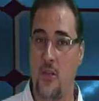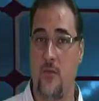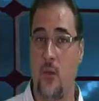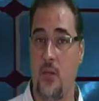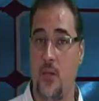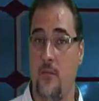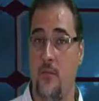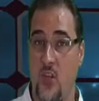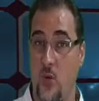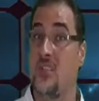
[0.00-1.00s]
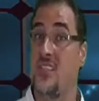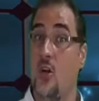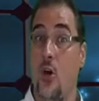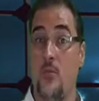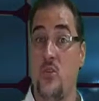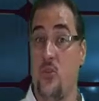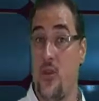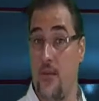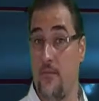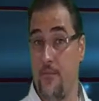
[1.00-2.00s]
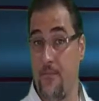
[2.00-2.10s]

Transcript: that you've logged in, you will see the home screen.